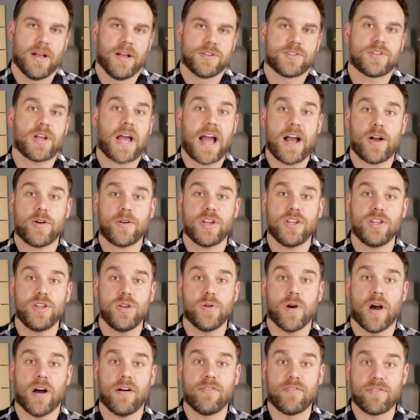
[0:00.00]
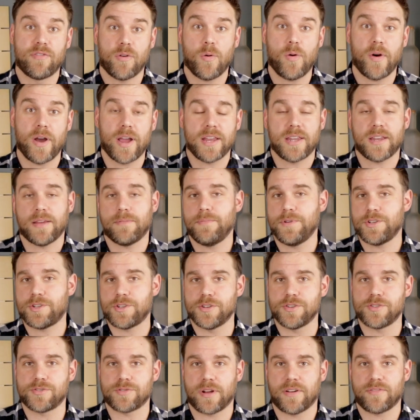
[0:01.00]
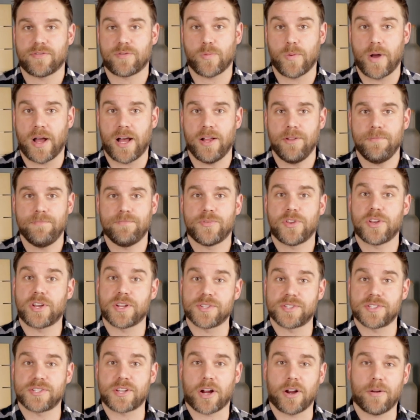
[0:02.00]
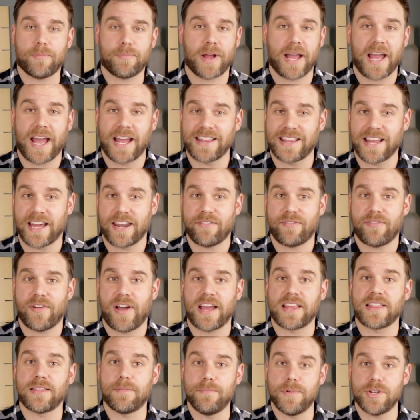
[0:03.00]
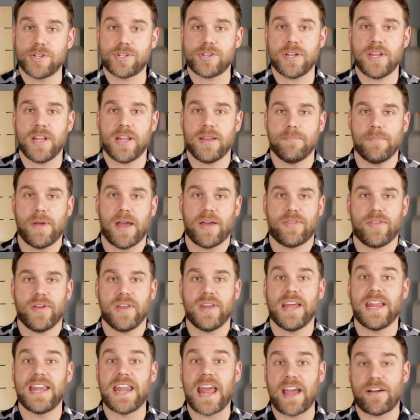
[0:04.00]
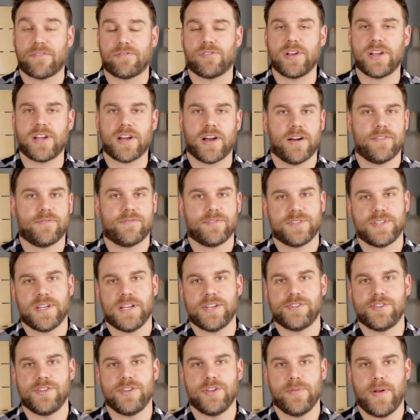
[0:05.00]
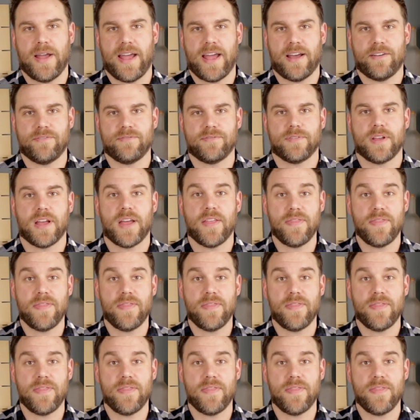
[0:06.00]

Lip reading: So how can you avoid mission drift? Well, you can start by identifying the mission and method in every conversation you have.